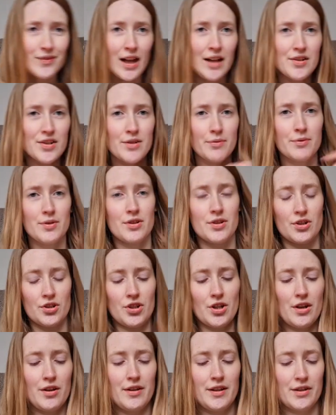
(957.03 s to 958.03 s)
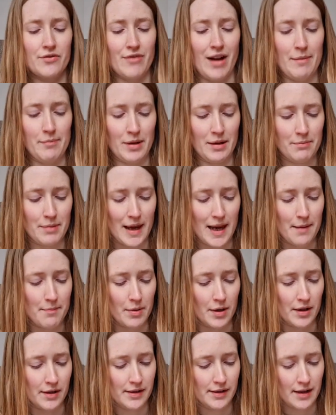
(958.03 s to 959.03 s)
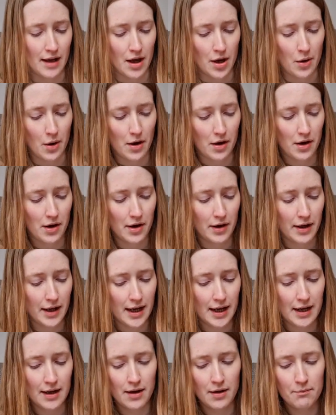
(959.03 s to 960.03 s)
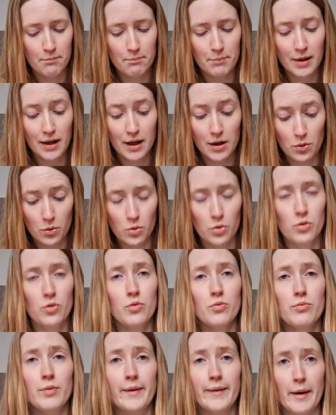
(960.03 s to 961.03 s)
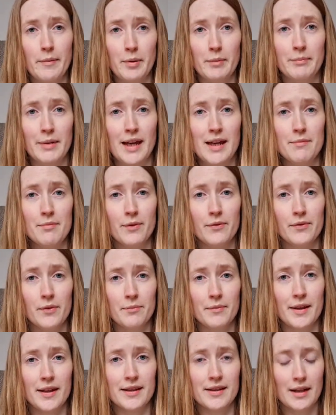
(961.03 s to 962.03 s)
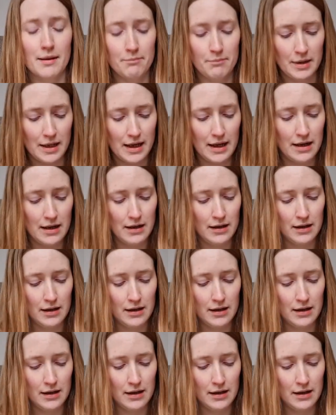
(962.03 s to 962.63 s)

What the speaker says: I just wanted to show you this wrapping paper. So I buy all my wrapping paper from this company.